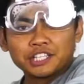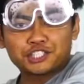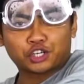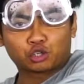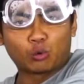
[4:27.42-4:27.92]

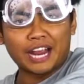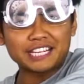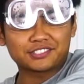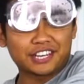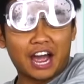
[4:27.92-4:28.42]
It's
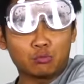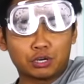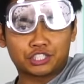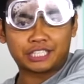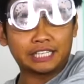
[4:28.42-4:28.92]
crazy how
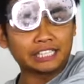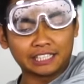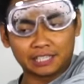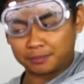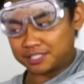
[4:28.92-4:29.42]
much
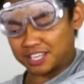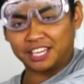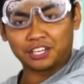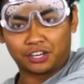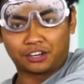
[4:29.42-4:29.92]
helium is in